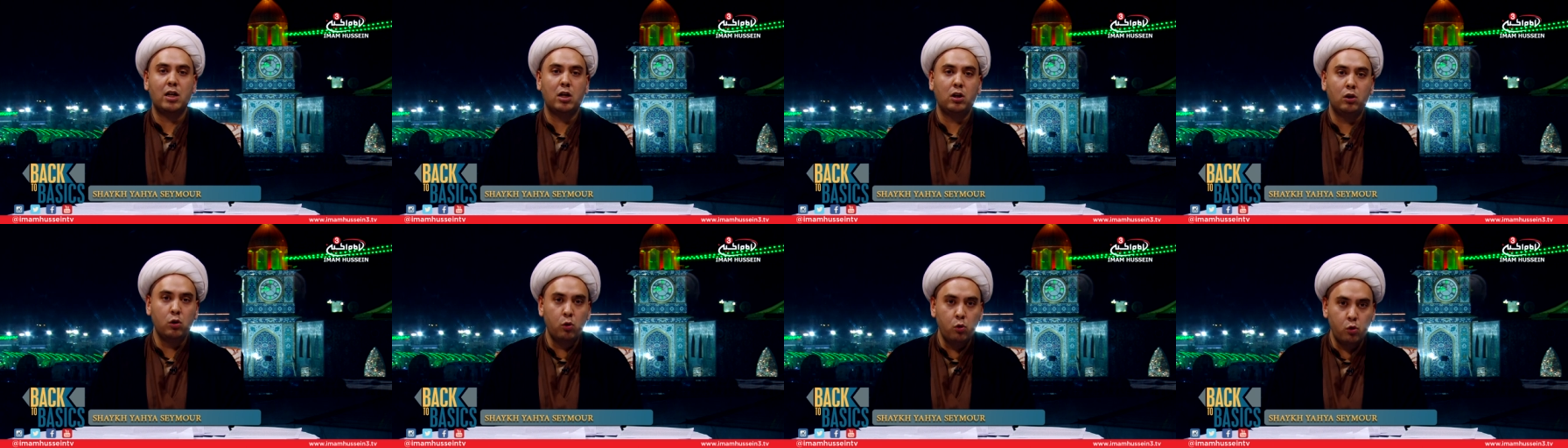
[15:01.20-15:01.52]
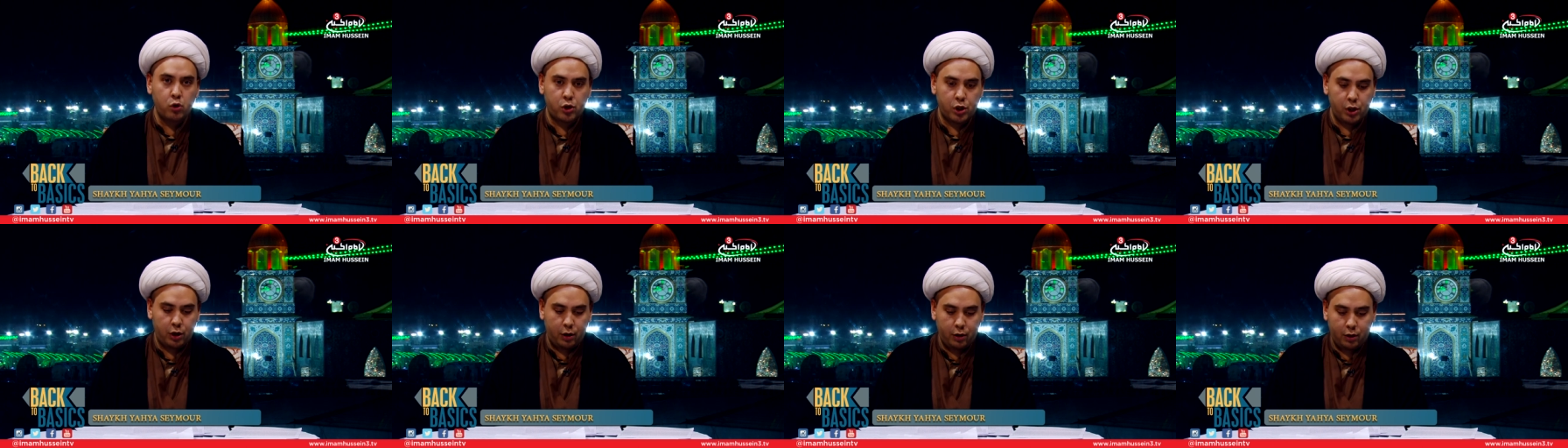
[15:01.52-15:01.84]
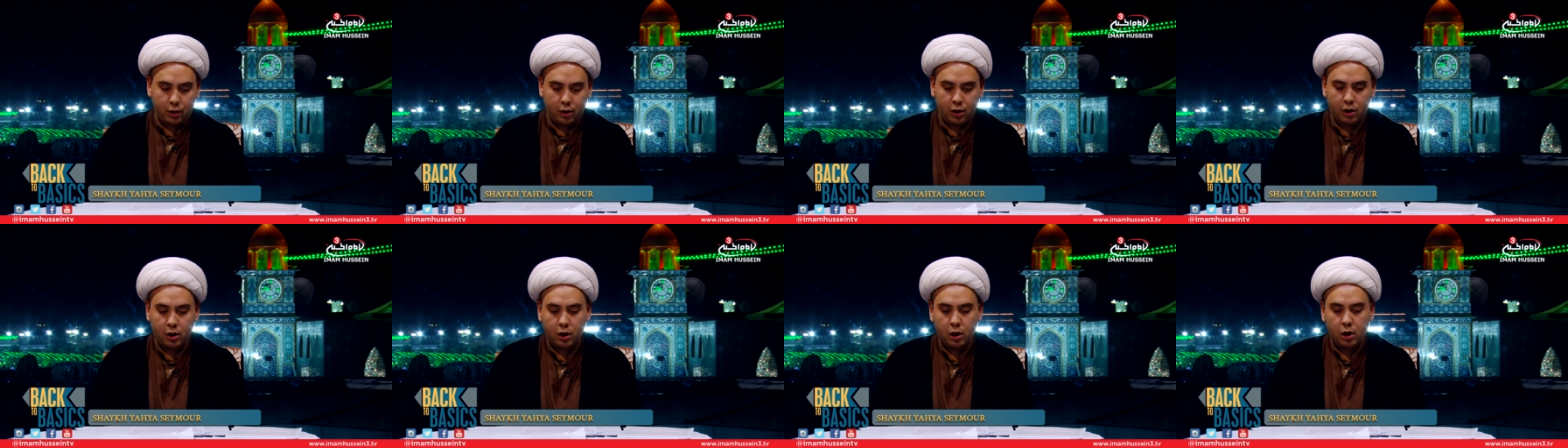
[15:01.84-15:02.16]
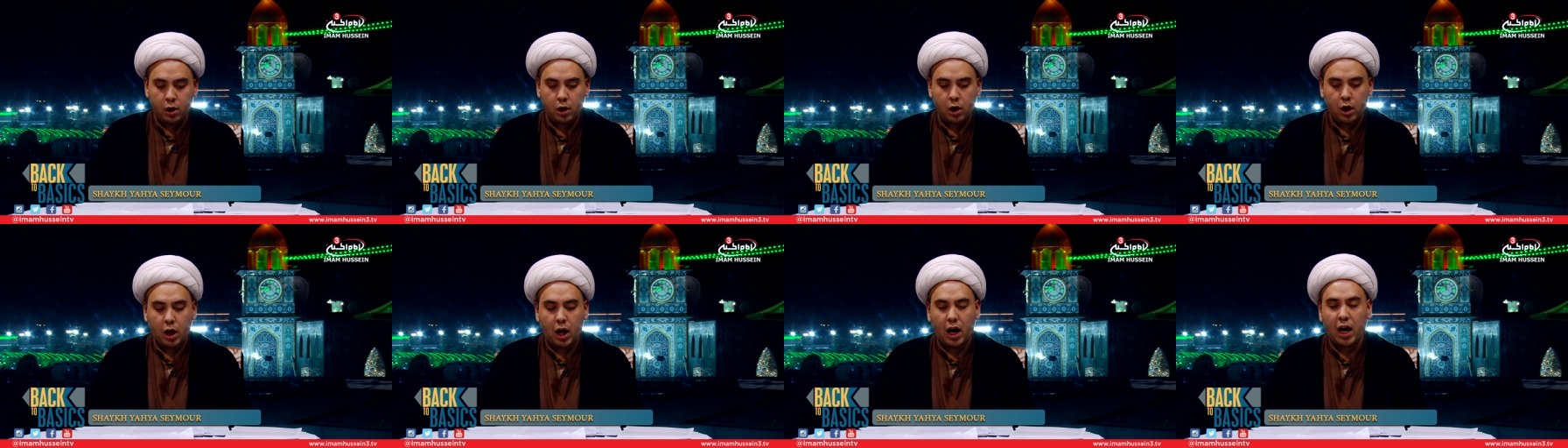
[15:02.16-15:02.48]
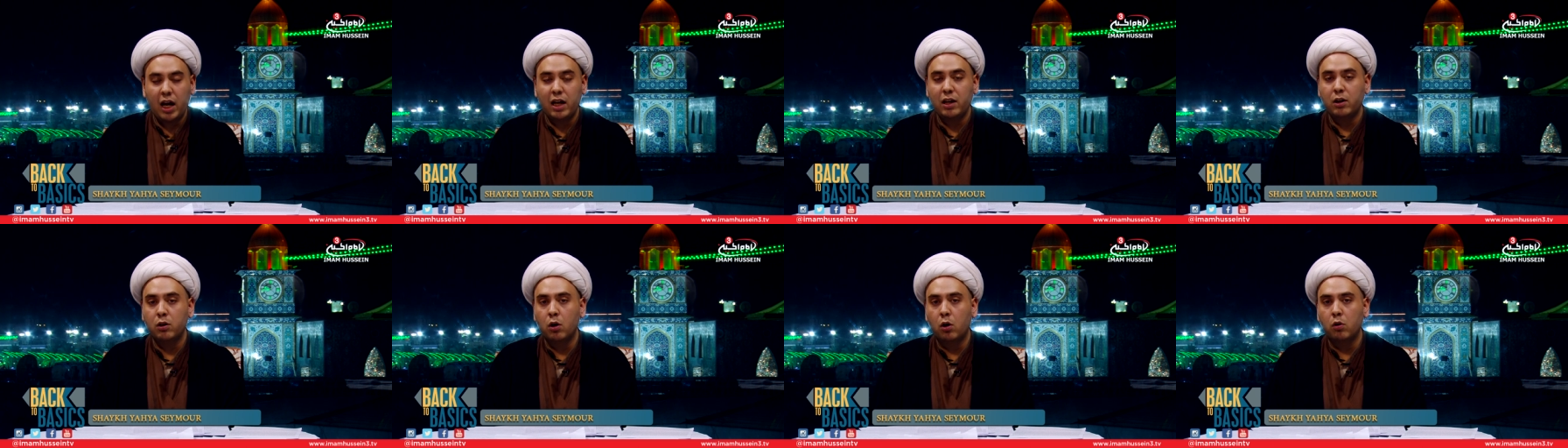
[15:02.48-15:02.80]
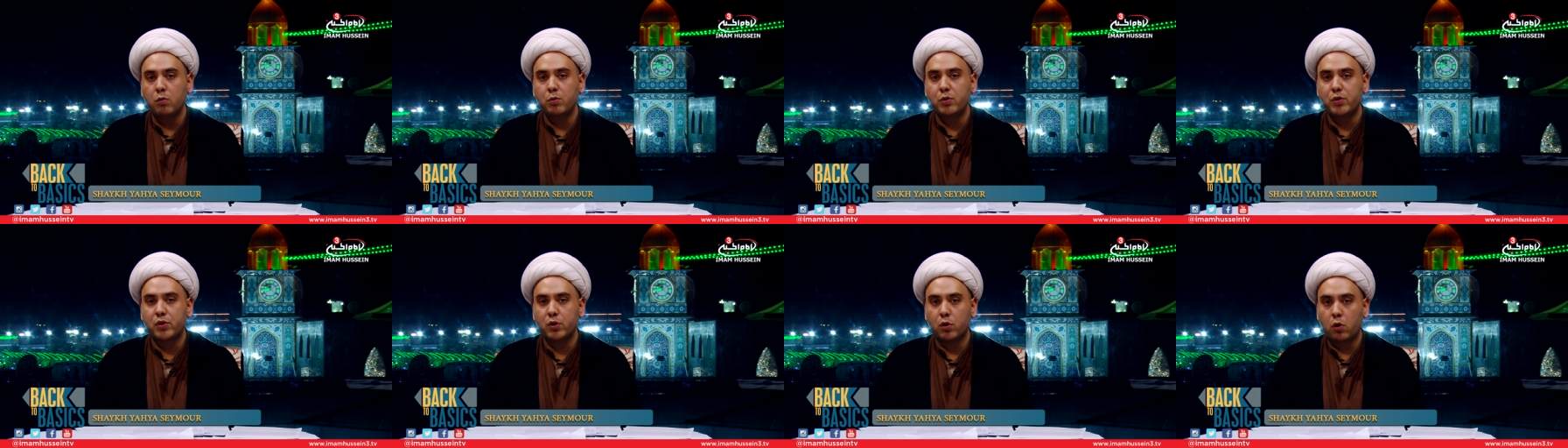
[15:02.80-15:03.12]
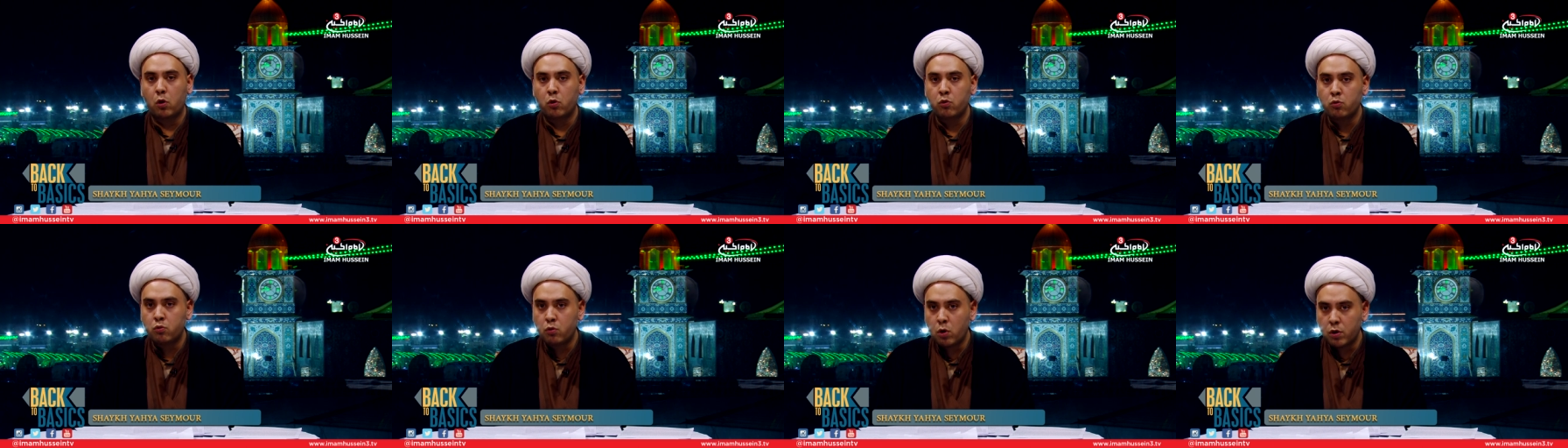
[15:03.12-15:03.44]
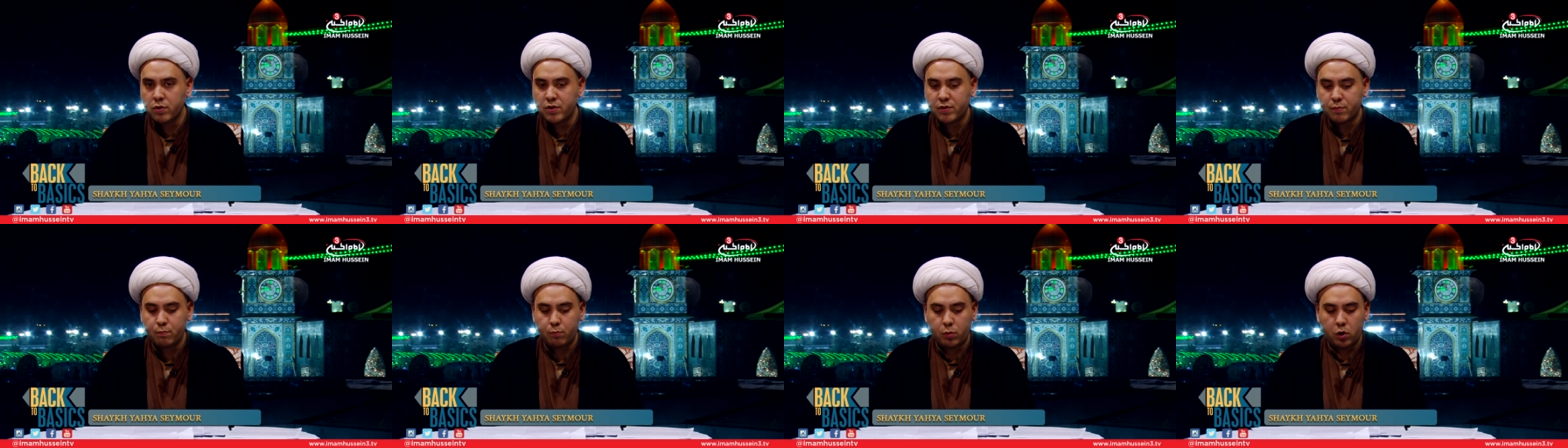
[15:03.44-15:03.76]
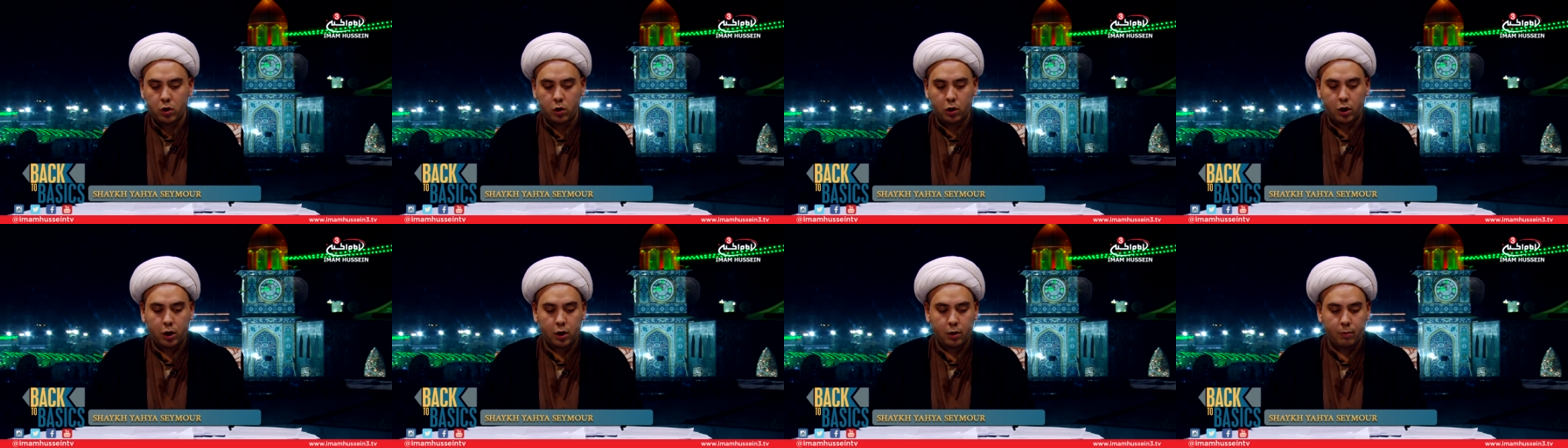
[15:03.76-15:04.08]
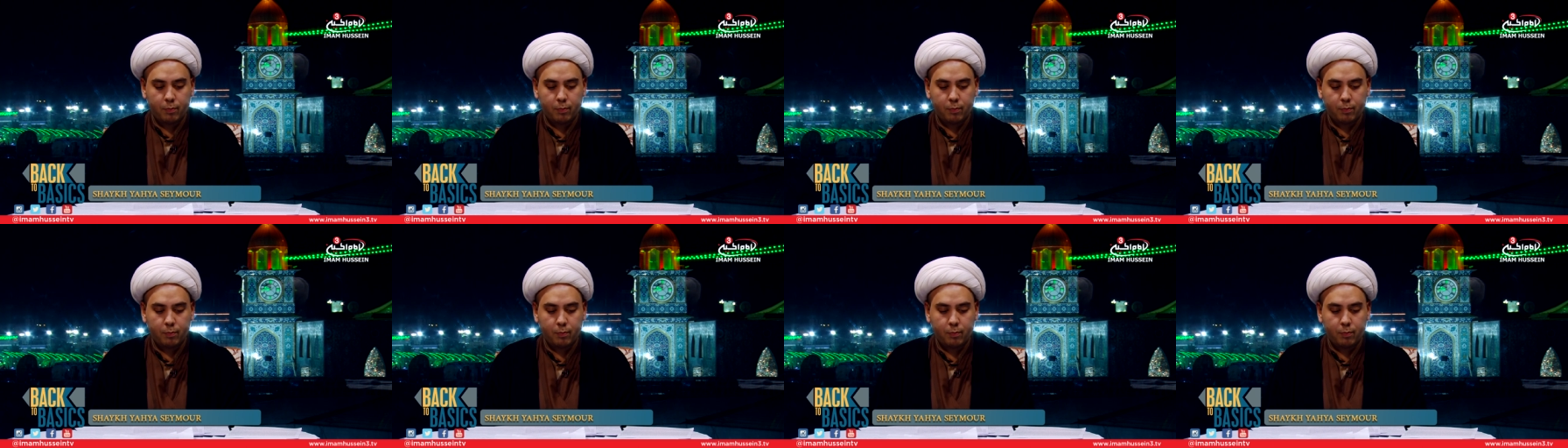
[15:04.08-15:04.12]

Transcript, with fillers: Illusion? A Note on Rosenberg.